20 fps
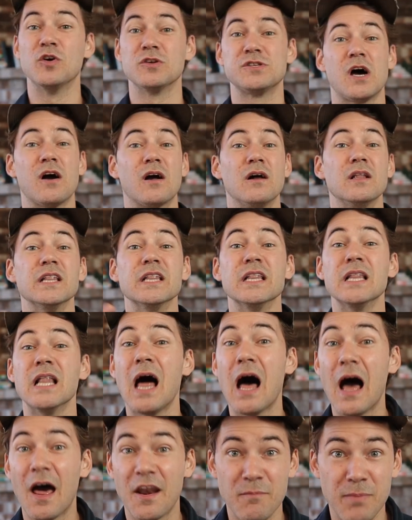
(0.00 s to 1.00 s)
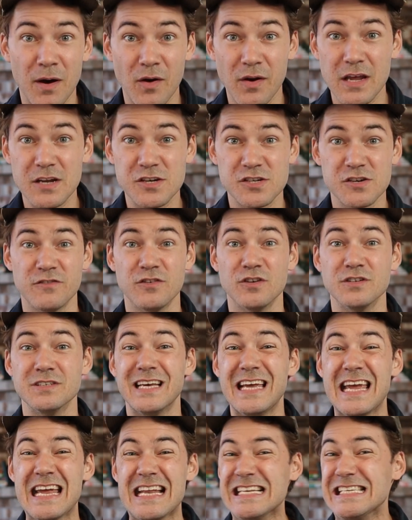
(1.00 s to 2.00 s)
You'll talk a lot about
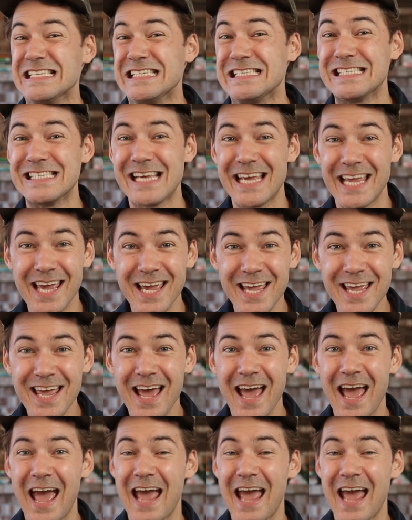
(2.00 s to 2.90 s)
intervals in singing,